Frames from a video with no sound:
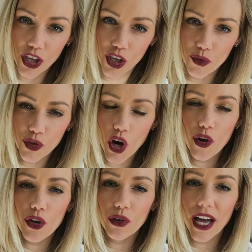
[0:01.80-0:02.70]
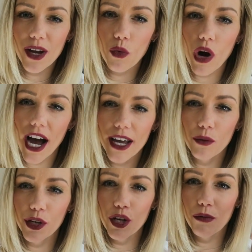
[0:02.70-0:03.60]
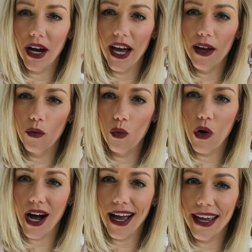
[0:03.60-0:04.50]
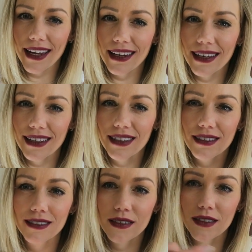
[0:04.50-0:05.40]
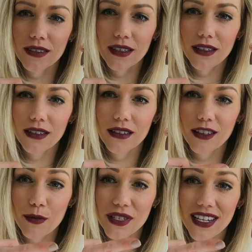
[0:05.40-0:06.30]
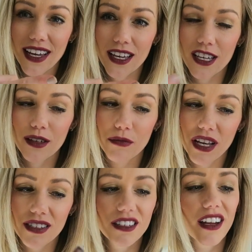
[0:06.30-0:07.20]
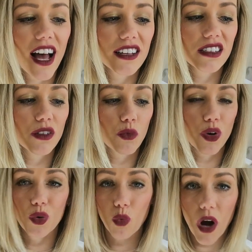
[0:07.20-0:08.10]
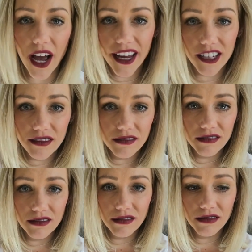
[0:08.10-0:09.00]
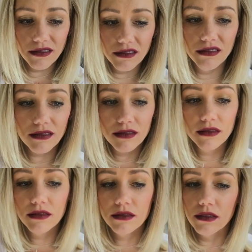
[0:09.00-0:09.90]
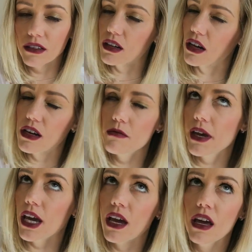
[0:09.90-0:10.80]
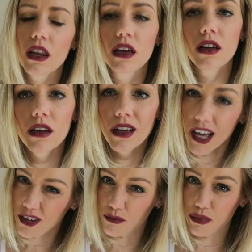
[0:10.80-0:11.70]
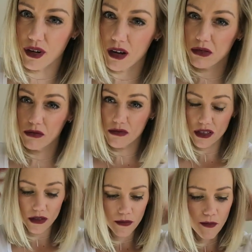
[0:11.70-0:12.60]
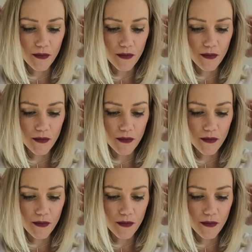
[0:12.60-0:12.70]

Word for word: You know you like wine when you buy wine lipstick because it has the word wine. Oh man, I have problems.